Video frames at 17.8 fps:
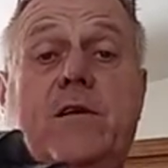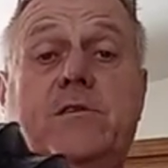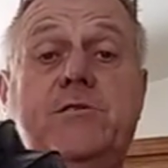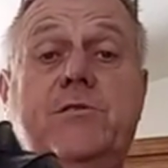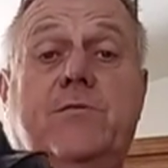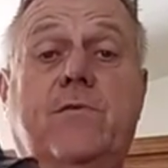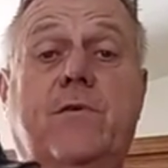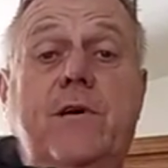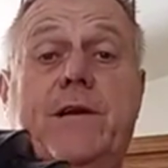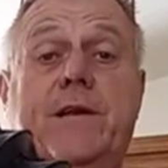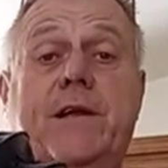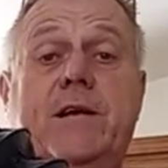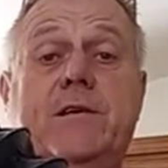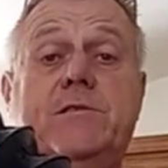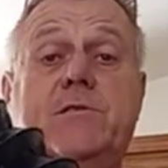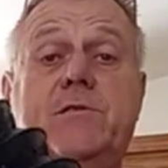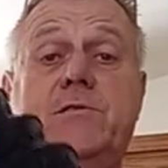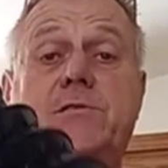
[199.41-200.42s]
to chew on
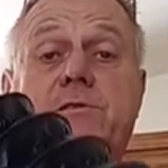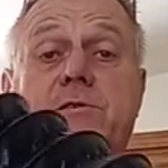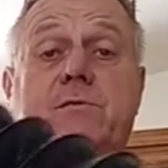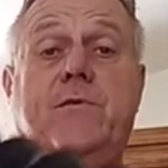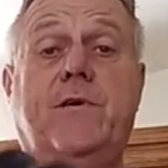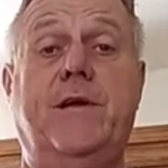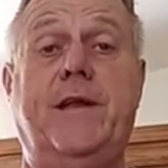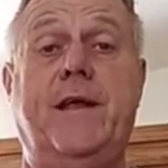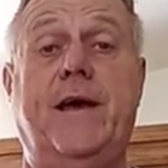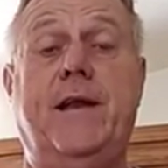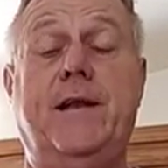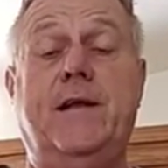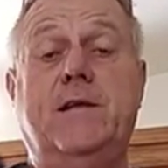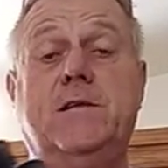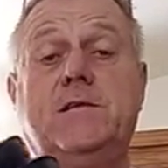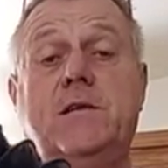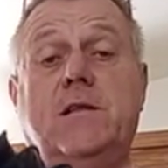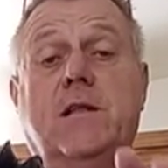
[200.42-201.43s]
this or chew on that
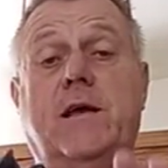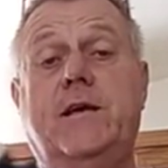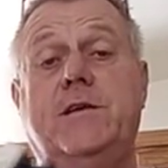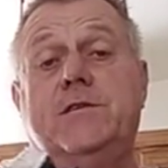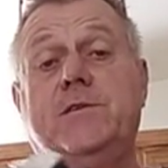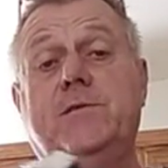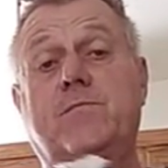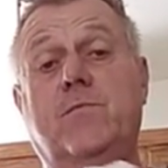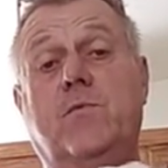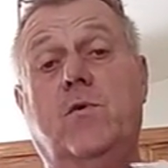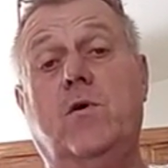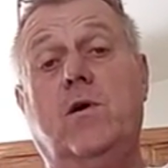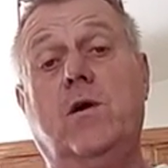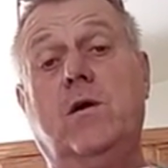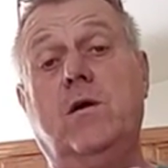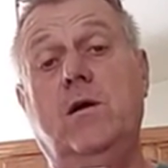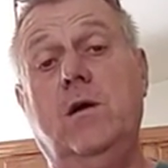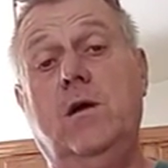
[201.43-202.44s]
insulation more.